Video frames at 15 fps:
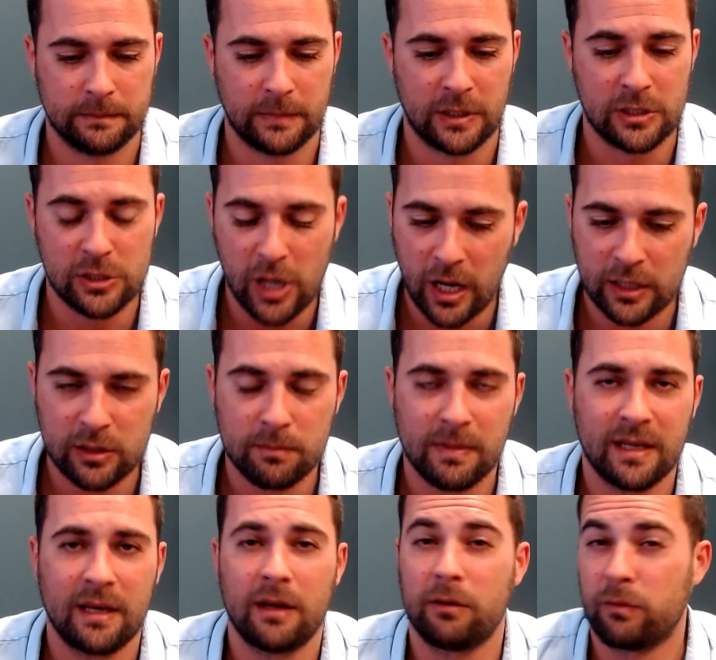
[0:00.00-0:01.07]

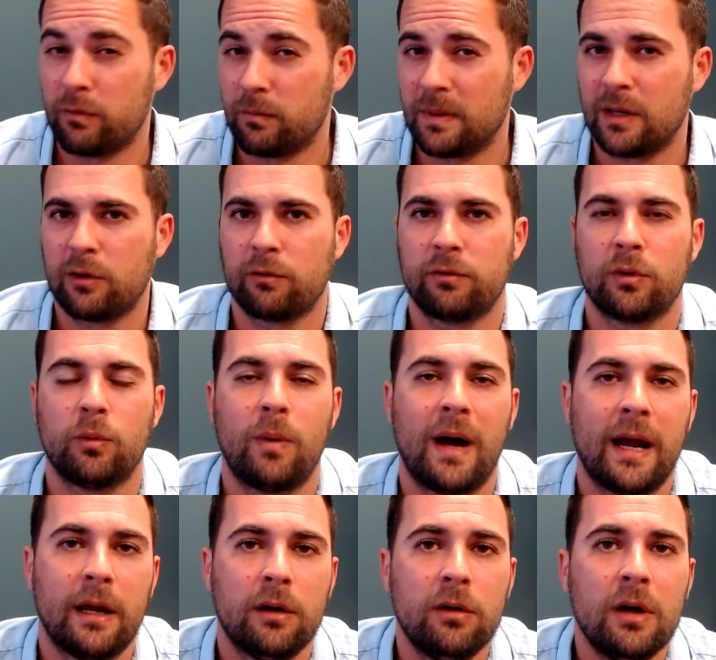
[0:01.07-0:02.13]
undocumented and you've been here for a
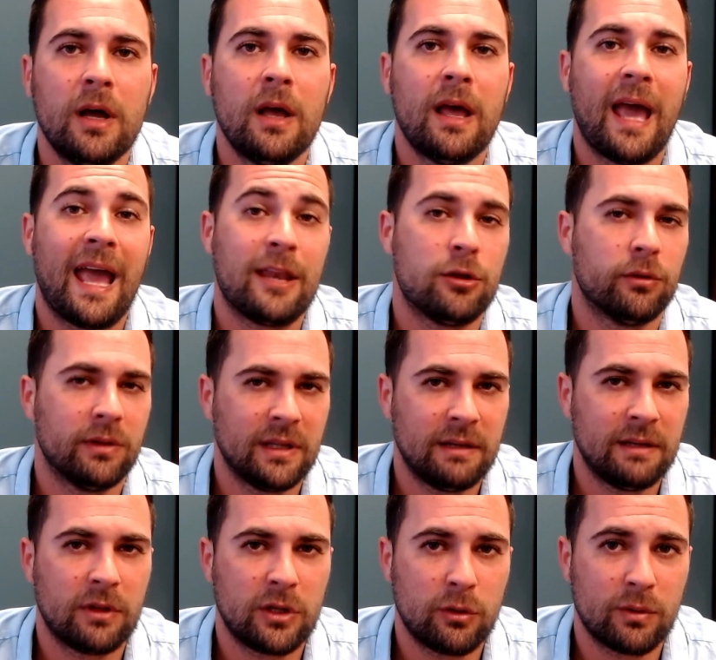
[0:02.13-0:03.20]
while and you
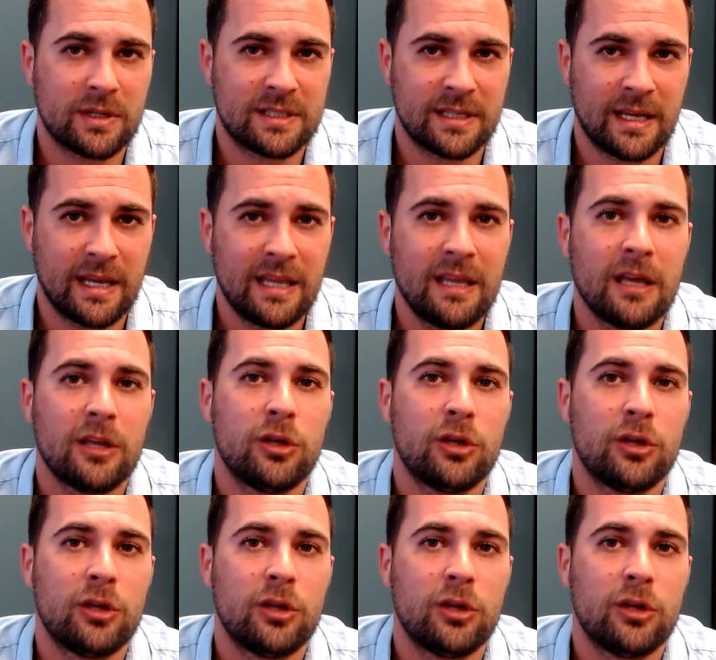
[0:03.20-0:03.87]
leave the USA,